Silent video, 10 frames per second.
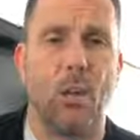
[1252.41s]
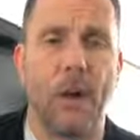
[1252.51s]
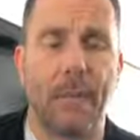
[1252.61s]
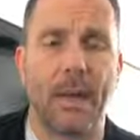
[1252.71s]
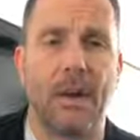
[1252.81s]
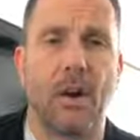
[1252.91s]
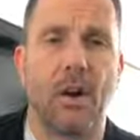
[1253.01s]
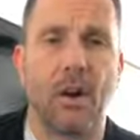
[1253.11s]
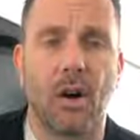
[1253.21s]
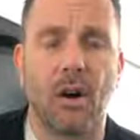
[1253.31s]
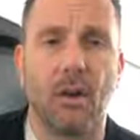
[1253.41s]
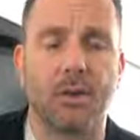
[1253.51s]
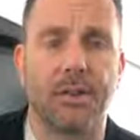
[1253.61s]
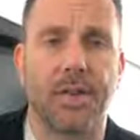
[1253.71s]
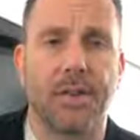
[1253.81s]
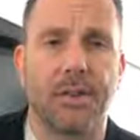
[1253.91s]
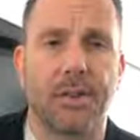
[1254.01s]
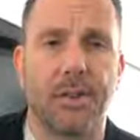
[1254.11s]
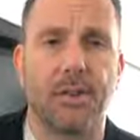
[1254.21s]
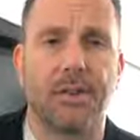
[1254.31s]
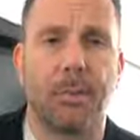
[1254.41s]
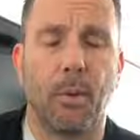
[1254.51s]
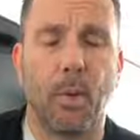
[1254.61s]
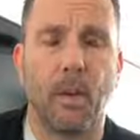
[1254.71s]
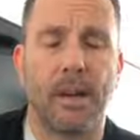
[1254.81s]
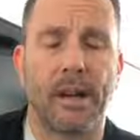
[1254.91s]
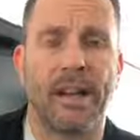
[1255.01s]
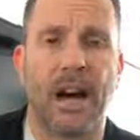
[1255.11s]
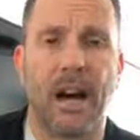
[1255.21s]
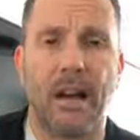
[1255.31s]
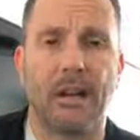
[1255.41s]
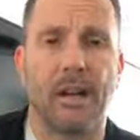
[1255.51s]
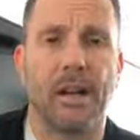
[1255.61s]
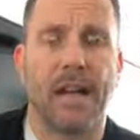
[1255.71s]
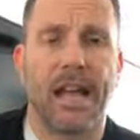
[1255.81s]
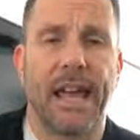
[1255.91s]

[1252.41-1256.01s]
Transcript: Women are called to support and honor